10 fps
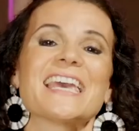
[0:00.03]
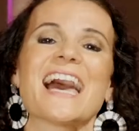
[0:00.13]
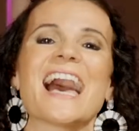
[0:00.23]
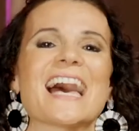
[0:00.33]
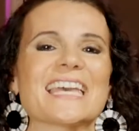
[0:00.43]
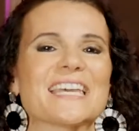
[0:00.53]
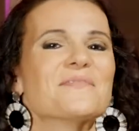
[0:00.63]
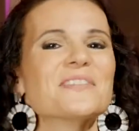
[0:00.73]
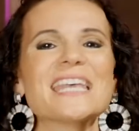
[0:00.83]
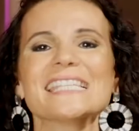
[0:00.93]
Hi,
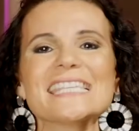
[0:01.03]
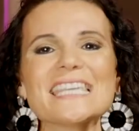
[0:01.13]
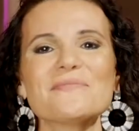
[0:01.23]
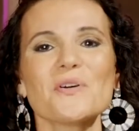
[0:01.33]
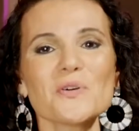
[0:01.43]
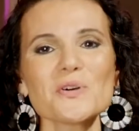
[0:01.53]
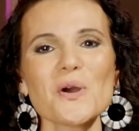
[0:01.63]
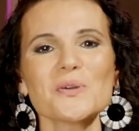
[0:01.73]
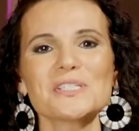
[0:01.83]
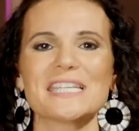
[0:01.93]
I'm Vanessa E, vocal
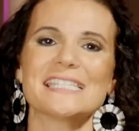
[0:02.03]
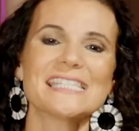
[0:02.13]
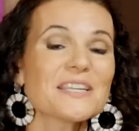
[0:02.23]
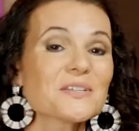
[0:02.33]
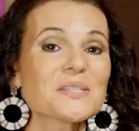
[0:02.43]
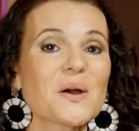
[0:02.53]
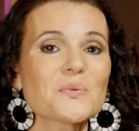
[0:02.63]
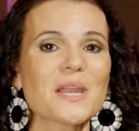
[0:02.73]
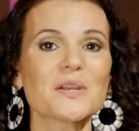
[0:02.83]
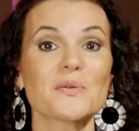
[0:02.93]
coach and
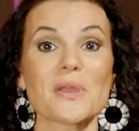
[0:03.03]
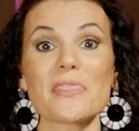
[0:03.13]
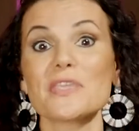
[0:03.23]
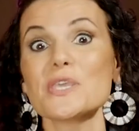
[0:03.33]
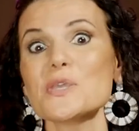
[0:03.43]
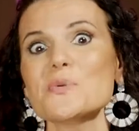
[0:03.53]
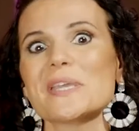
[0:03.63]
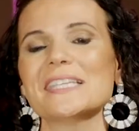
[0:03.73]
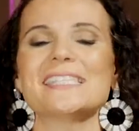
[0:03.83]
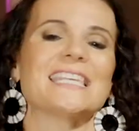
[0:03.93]
singer-songwriter with You
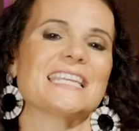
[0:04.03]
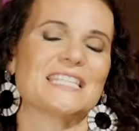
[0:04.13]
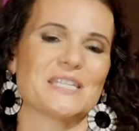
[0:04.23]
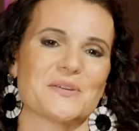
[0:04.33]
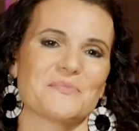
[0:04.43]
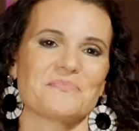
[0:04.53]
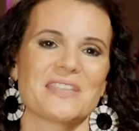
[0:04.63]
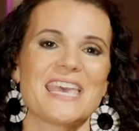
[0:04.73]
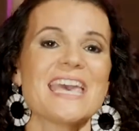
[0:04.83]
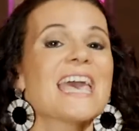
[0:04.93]
Can Sing Too.
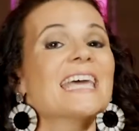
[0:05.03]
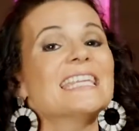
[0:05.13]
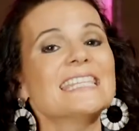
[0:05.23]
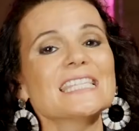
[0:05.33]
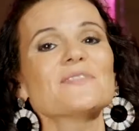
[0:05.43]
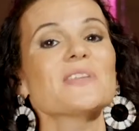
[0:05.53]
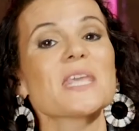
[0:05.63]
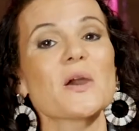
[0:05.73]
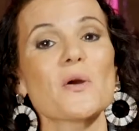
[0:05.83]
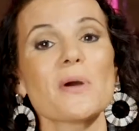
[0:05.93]
And in this
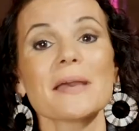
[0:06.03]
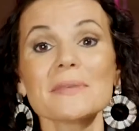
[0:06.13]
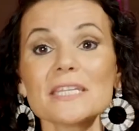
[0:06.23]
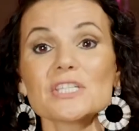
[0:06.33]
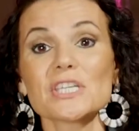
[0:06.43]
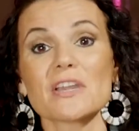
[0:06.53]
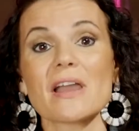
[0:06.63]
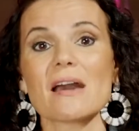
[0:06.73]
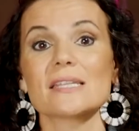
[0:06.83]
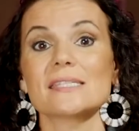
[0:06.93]
video, I'm going to share
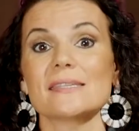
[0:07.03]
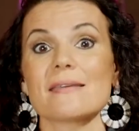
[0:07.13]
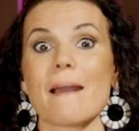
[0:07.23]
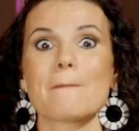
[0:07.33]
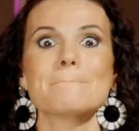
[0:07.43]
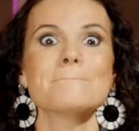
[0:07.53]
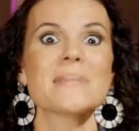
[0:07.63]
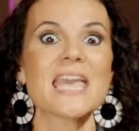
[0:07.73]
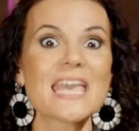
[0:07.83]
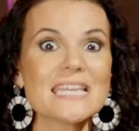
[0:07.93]
how to sing
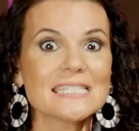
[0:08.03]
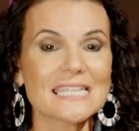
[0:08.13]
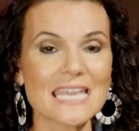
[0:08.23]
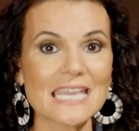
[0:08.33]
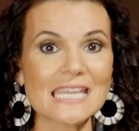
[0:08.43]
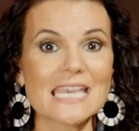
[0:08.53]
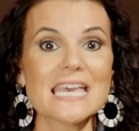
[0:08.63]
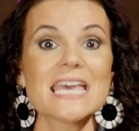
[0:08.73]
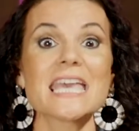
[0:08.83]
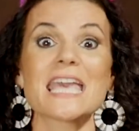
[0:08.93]
amazing
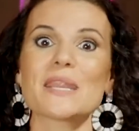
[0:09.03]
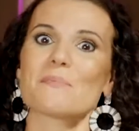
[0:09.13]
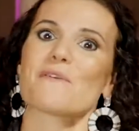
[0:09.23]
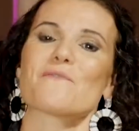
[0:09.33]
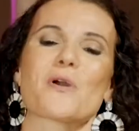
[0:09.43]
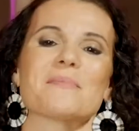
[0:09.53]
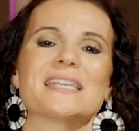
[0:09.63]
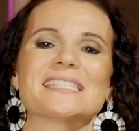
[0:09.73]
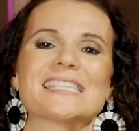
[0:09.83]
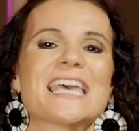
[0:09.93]
in a
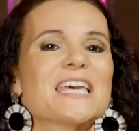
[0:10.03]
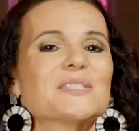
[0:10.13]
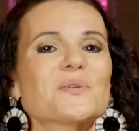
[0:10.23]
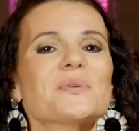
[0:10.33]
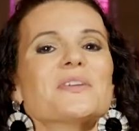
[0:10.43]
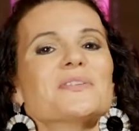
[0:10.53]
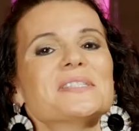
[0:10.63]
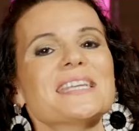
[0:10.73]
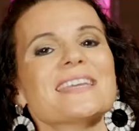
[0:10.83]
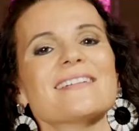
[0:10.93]
performance. So whether you're
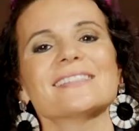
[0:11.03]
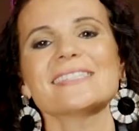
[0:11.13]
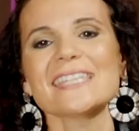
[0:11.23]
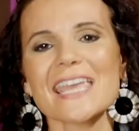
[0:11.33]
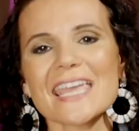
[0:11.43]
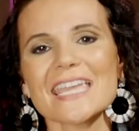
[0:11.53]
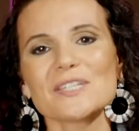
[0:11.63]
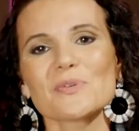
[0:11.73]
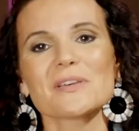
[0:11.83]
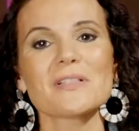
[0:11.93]
singing on
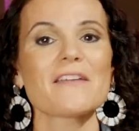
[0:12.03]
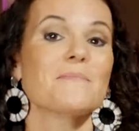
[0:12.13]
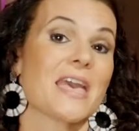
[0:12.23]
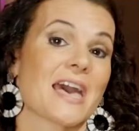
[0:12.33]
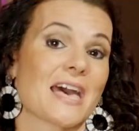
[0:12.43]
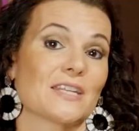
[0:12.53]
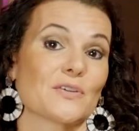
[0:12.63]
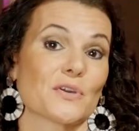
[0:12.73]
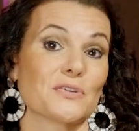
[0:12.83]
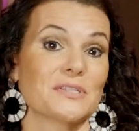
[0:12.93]
stage with a live
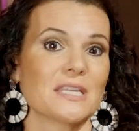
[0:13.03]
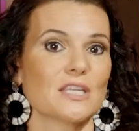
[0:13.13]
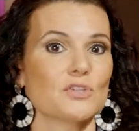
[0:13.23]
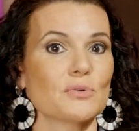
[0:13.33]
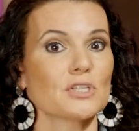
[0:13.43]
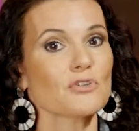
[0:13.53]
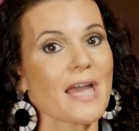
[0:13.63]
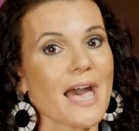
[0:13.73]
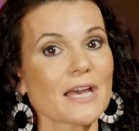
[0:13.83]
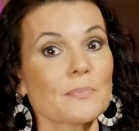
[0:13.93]
band, or you're singing to a
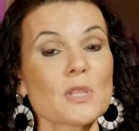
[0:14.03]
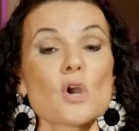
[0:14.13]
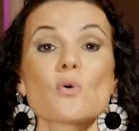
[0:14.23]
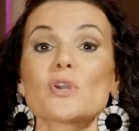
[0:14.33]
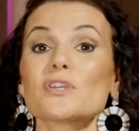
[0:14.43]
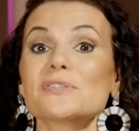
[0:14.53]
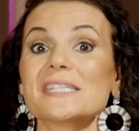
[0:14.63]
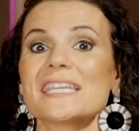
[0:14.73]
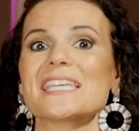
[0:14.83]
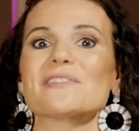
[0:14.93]
track, or you're
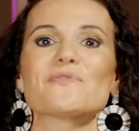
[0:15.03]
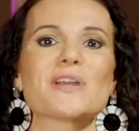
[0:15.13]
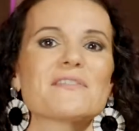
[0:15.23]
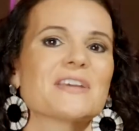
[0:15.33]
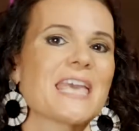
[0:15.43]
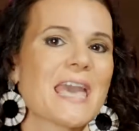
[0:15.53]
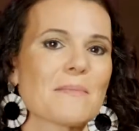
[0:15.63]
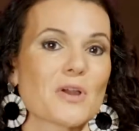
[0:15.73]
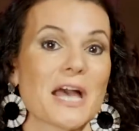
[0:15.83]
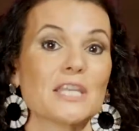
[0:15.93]
singing in front of a
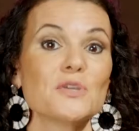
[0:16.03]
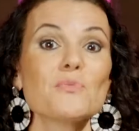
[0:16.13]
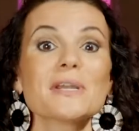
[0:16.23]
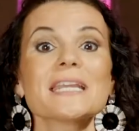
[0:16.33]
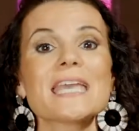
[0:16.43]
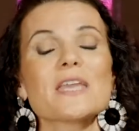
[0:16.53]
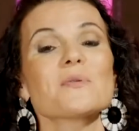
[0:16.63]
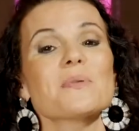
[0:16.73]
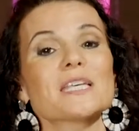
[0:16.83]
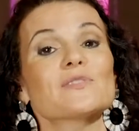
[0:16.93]
camera and you want to get
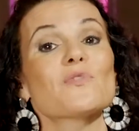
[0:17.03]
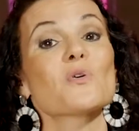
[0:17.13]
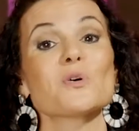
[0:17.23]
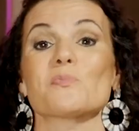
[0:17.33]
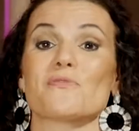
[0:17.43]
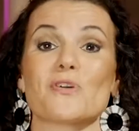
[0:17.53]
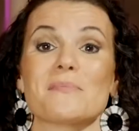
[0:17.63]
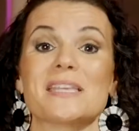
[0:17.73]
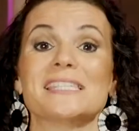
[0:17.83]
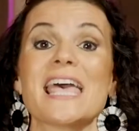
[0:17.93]
your best vocal
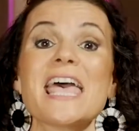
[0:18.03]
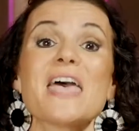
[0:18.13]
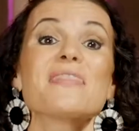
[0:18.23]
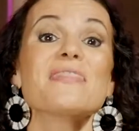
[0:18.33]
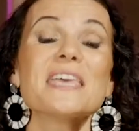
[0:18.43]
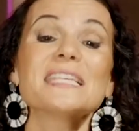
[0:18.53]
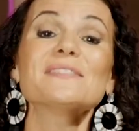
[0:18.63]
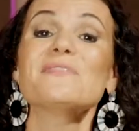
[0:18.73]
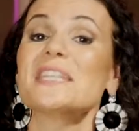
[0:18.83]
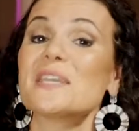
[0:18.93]
performance, this
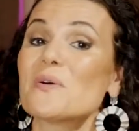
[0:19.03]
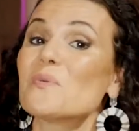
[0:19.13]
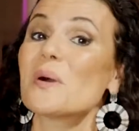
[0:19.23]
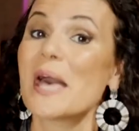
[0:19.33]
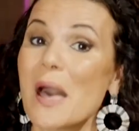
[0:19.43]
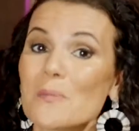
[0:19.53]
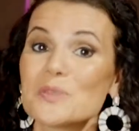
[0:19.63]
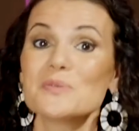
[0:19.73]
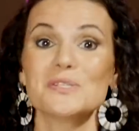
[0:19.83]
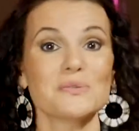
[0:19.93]
video will help
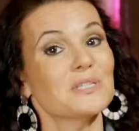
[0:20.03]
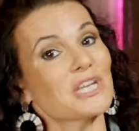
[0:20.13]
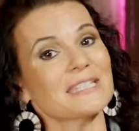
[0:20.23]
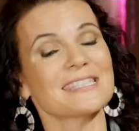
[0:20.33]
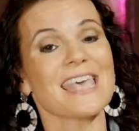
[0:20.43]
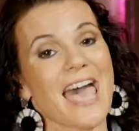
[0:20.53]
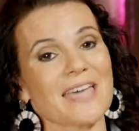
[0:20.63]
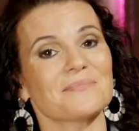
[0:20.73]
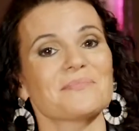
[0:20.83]
you do just that.